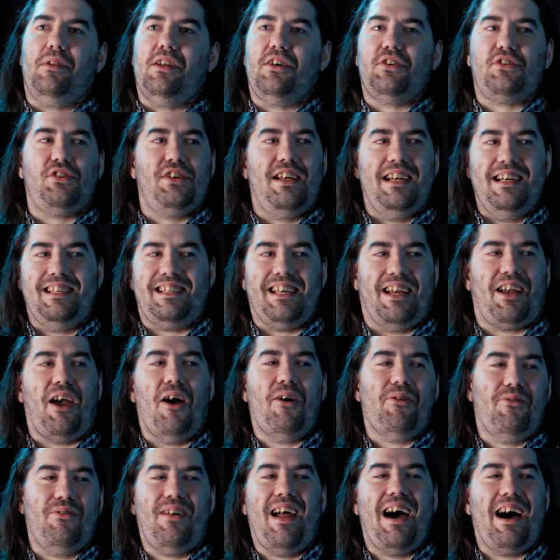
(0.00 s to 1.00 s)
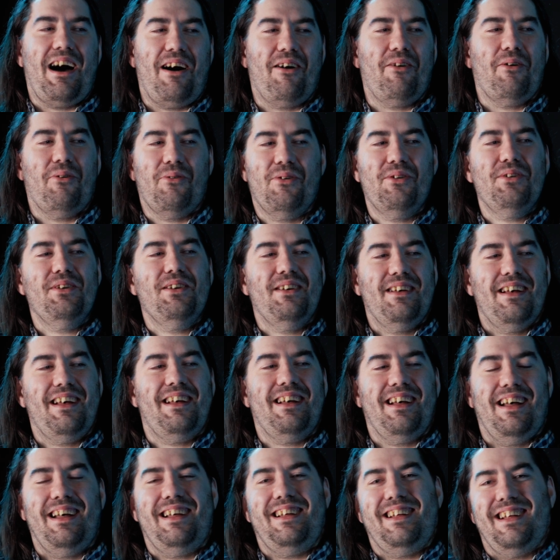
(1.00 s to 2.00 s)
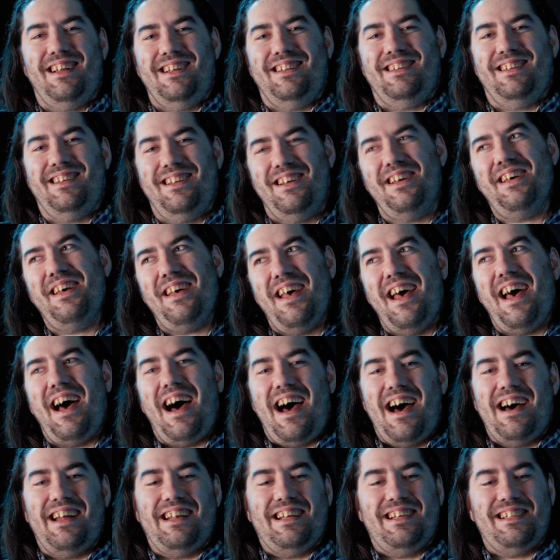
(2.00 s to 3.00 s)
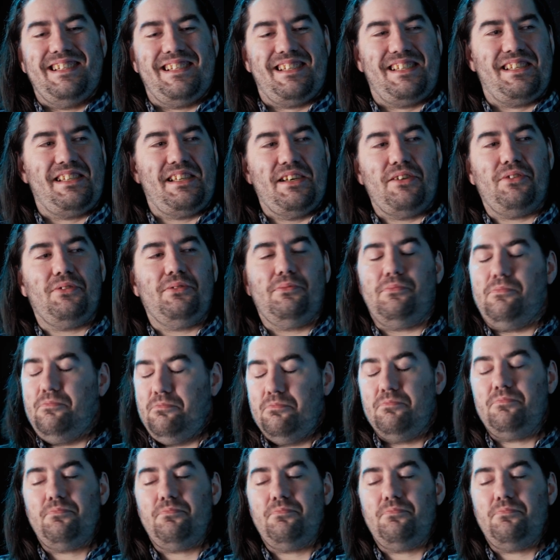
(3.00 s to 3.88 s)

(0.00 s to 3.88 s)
plus years ago now. Oh my gosh. And it's still